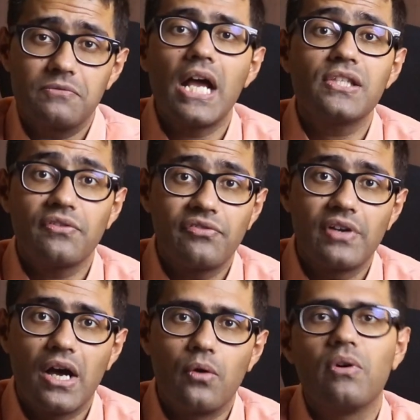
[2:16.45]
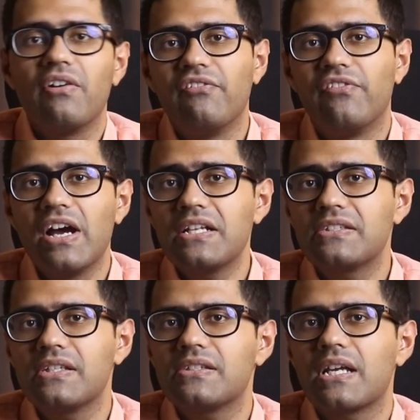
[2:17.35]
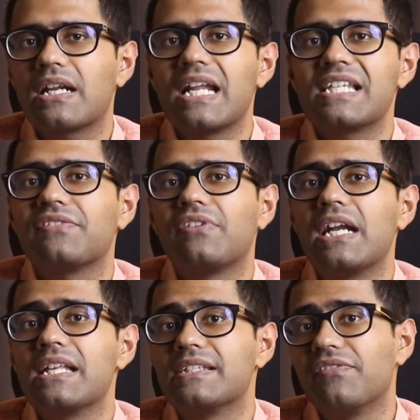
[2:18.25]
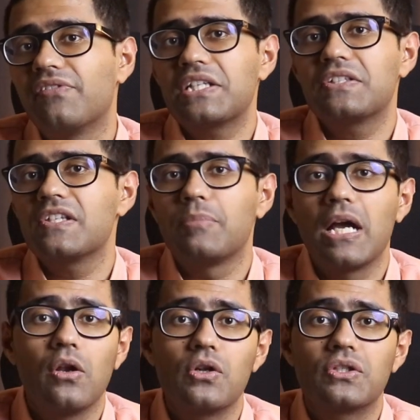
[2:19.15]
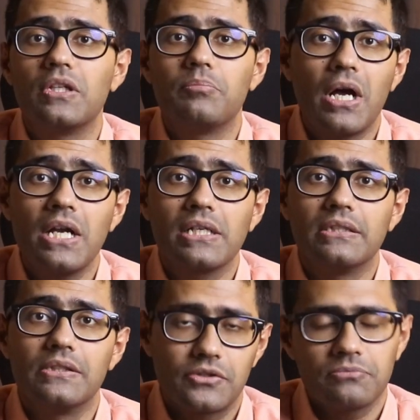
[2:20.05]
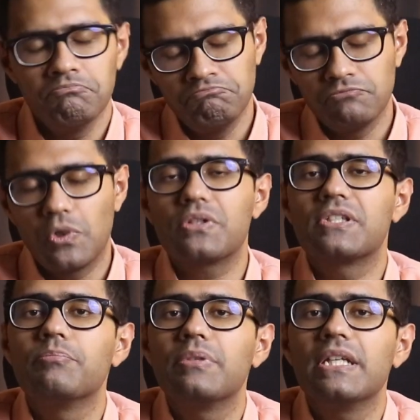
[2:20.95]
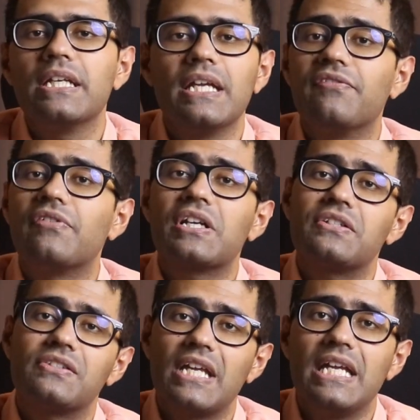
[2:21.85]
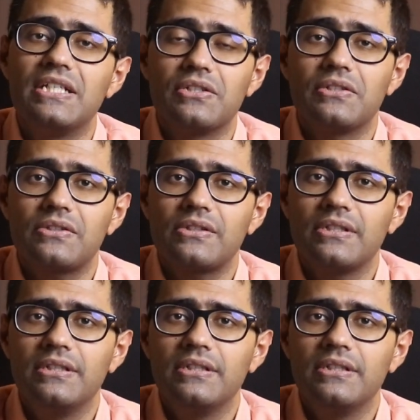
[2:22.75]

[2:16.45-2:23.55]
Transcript: As of now, viruses are classified as infectious biological particles or simply infectious agents.